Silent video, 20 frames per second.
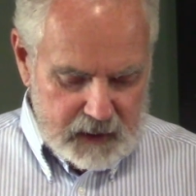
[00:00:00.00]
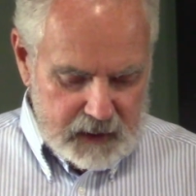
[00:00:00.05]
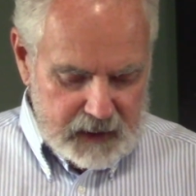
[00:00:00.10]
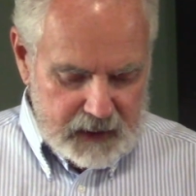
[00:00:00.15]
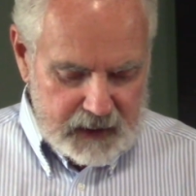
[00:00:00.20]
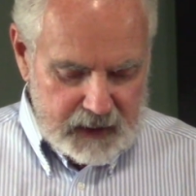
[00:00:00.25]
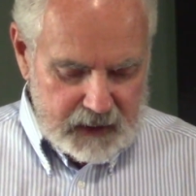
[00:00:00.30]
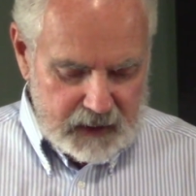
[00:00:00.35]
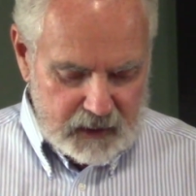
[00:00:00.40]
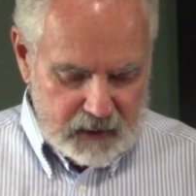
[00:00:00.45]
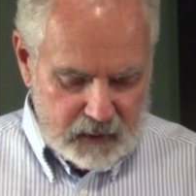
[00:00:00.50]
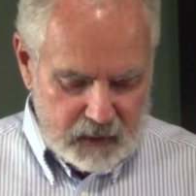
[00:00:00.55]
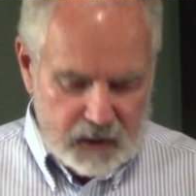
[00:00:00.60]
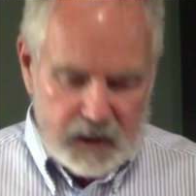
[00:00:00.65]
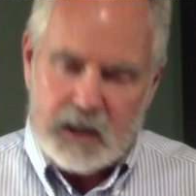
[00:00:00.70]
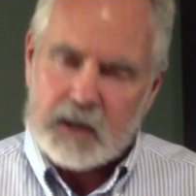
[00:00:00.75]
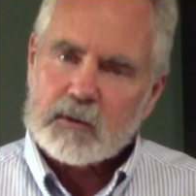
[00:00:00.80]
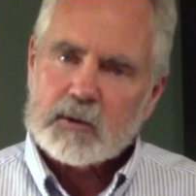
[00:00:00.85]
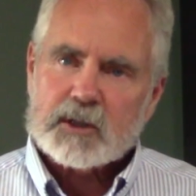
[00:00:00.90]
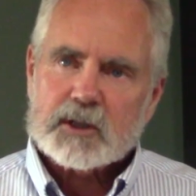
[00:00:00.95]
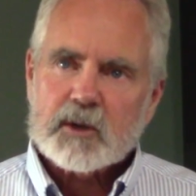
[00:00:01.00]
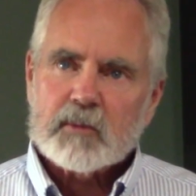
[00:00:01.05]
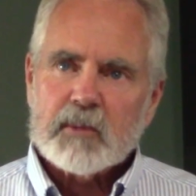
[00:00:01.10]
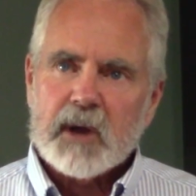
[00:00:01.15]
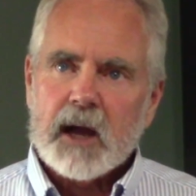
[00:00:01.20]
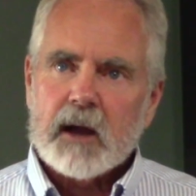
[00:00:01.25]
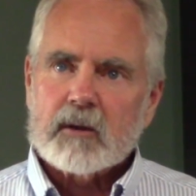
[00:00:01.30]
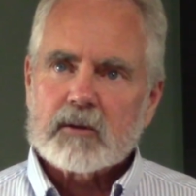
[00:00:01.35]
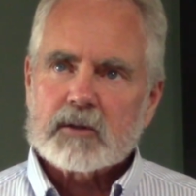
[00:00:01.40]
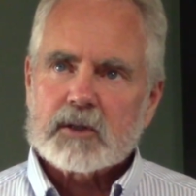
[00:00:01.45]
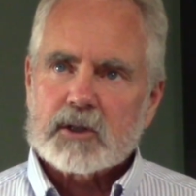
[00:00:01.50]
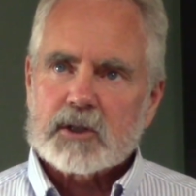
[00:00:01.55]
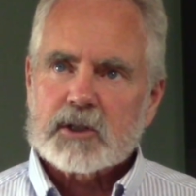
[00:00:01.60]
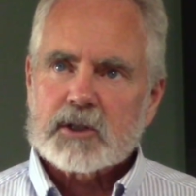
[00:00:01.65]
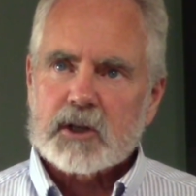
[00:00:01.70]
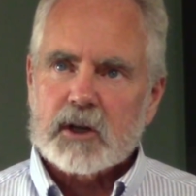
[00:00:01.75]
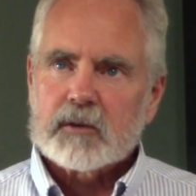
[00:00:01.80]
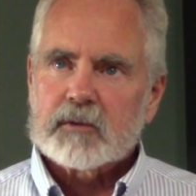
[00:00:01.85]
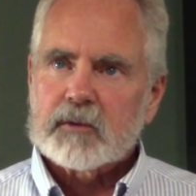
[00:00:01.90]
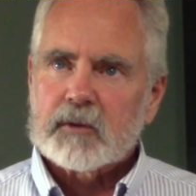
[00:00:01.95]
He knew he was about to
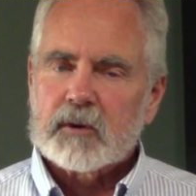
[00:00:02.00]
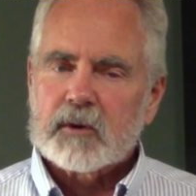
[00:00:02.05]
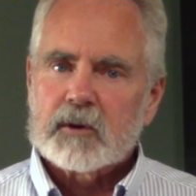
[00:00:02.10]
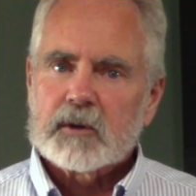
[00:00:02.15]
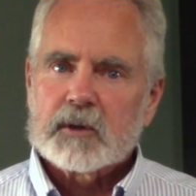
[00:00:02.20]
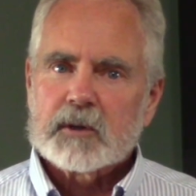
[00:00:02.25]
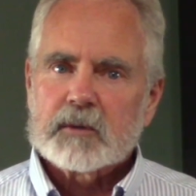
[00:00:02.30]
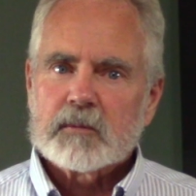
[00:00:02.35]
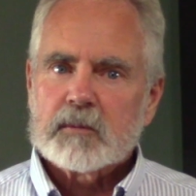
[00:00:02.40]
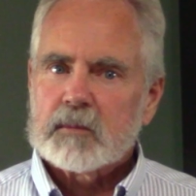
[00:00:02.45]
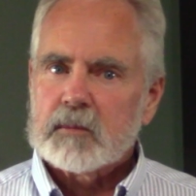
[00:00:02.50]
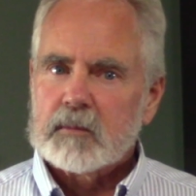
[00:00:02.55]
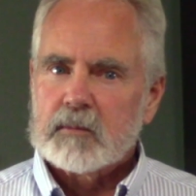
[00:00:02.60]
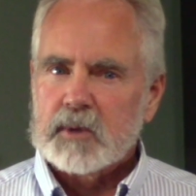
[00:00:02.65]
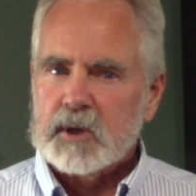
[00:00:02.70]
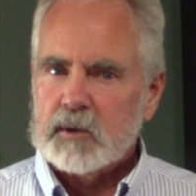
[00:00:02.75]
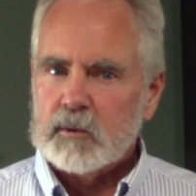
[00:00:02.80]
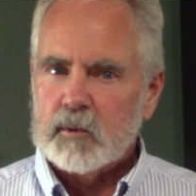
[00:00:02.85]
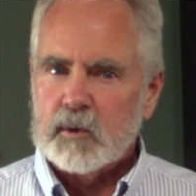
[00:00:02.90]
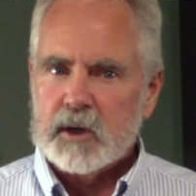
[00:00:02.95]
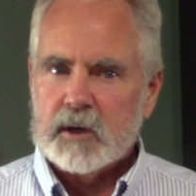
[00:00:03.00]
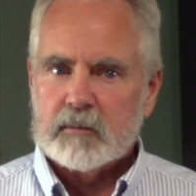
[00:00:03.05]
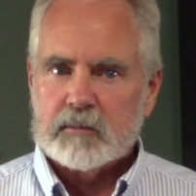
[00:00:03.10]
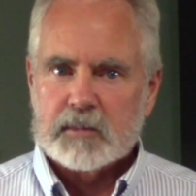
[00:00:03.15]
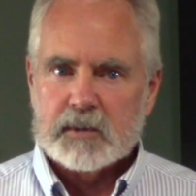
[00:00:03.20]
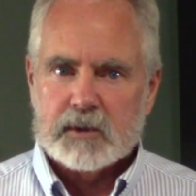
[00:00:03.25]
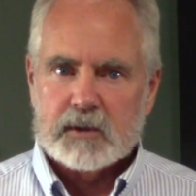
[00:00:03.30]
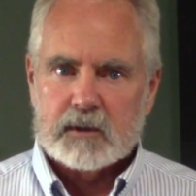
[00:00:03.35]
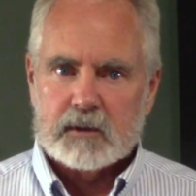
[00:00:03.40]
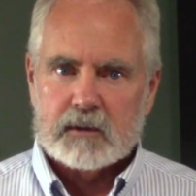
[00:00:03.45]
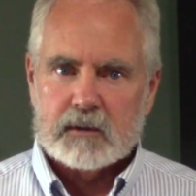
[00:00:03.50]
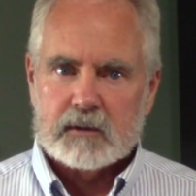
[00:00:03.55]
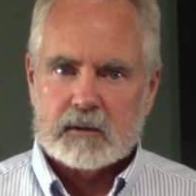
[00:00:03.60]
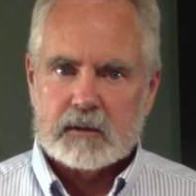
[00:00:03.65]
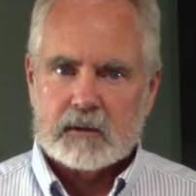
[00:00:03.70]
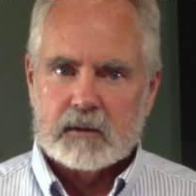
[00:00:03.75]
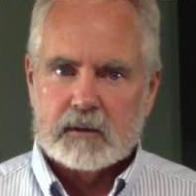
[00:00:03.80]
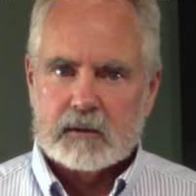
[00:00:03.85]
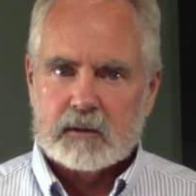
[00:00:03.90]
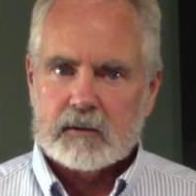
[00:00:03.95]
suffer and be whipped,
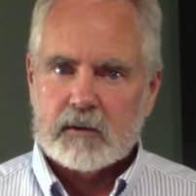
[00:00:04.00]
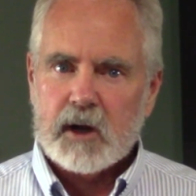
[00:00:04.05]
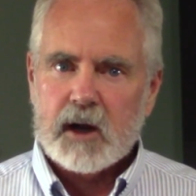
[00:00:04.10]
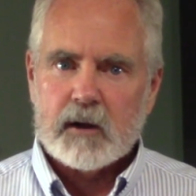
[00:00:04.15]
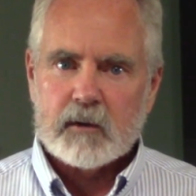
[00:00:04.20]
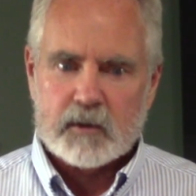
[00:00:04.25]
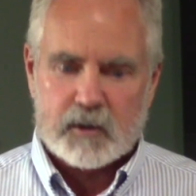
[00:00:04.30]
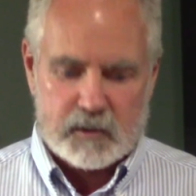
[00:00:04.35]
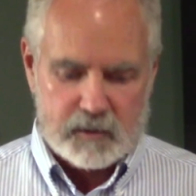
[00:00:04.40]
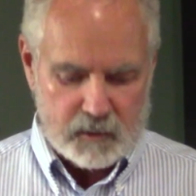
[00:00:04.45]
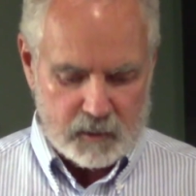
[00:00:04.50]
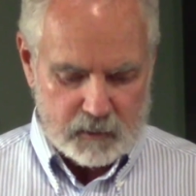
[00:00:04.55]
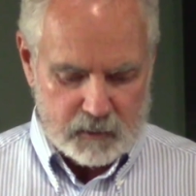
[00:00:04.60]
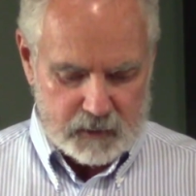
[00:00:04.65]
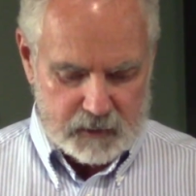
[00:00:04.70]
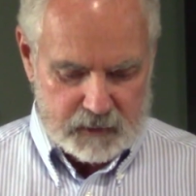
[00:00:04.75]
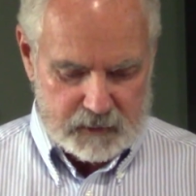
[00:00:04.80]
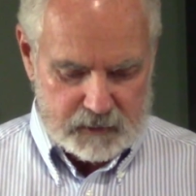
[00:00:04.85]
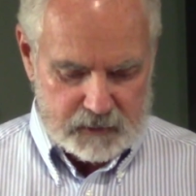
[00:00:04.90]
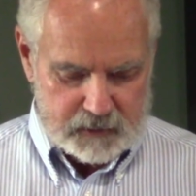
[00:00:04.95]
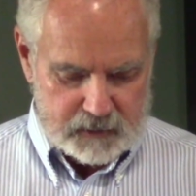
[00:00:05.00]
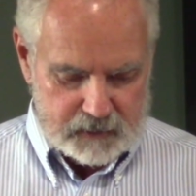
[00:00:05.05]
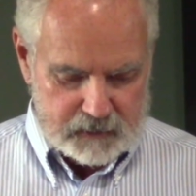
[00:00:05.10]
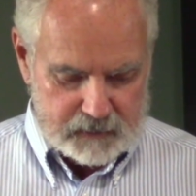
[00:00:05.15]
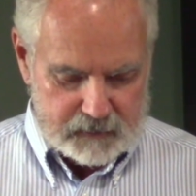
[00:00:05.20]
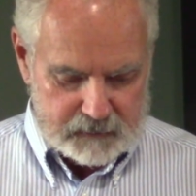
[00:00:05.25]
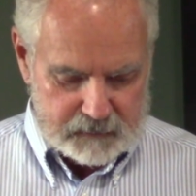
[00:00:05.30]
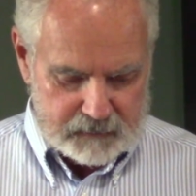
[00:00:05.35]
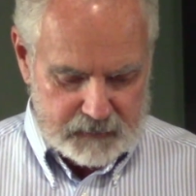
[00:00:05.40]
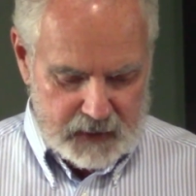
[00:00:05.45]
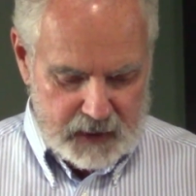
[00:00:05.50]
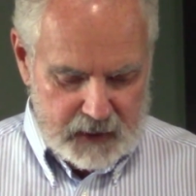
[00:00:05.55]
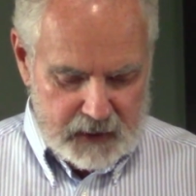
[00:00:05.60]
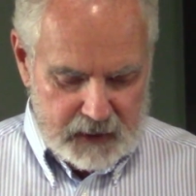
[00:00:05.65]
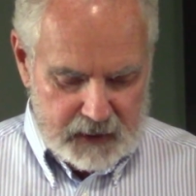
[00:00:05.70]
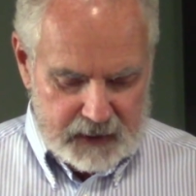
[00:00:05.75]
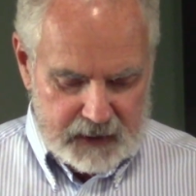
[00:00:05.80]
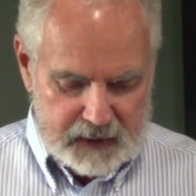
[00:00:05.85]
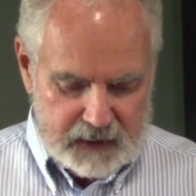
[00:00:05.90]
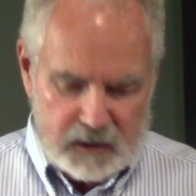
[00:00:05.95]
crown of thorns.
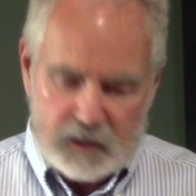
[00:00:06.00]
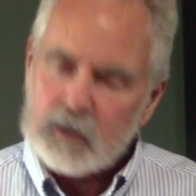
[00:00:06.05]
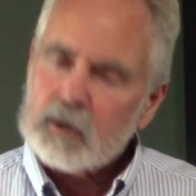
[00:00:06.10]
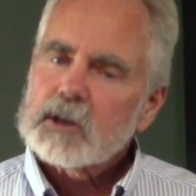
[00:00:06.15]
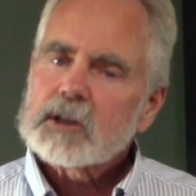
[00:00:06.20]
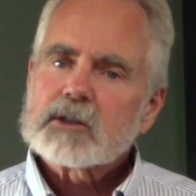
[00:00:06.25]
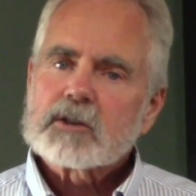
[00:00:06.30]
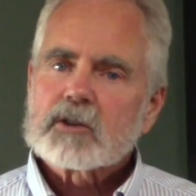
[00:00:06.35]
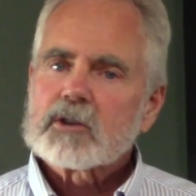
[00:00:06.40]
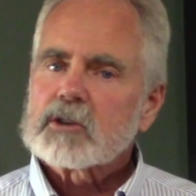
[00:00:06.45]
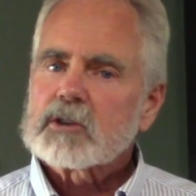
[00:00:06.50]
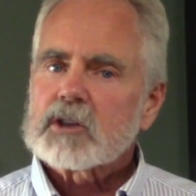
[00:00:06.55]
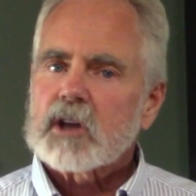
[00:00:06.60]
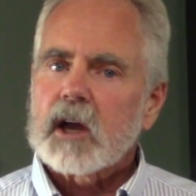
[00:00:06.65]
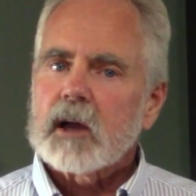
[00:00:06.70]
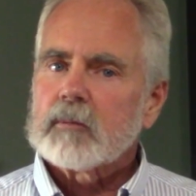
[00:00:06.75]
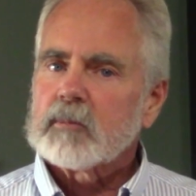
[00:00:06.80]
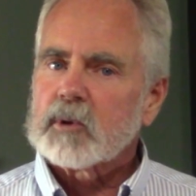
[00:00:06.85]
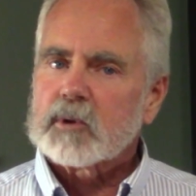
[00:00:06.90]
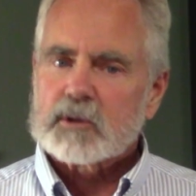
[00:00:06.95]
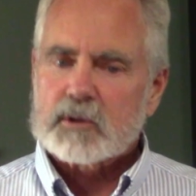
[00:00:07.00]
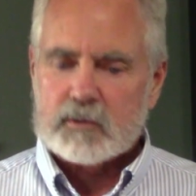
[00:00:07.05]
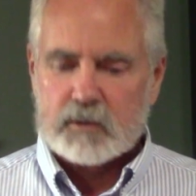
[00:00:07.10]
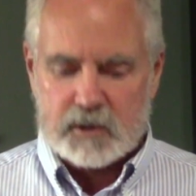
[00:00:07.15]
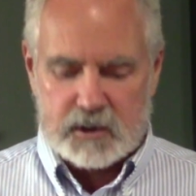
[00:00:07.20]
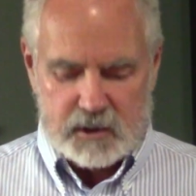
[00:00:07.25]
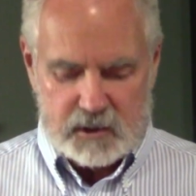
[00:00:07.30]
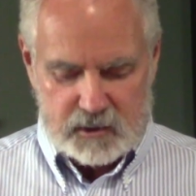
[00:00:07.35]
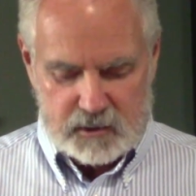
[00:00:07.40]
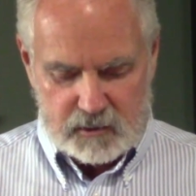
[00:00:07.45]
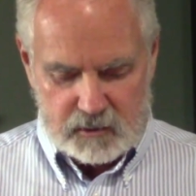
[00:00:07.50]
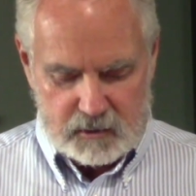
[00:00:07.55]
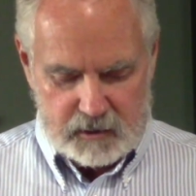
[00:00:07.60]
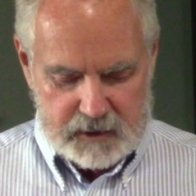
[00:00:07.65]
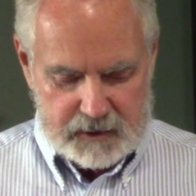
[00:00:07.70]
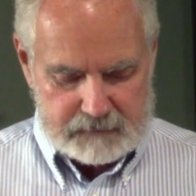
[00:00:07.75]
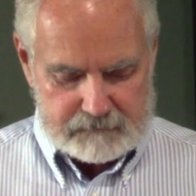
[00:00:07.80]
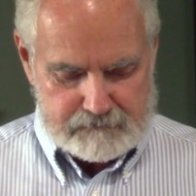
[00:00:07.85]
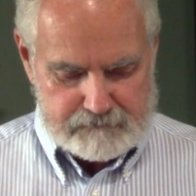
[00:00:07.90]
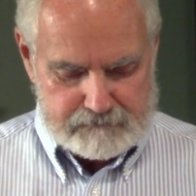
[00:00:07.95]
He knew his disciples would desert
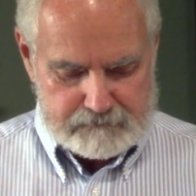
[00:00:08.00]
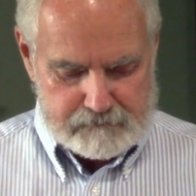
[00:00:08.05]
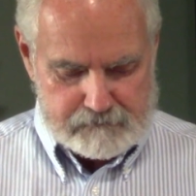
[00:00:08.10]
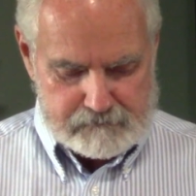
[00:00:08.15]
him.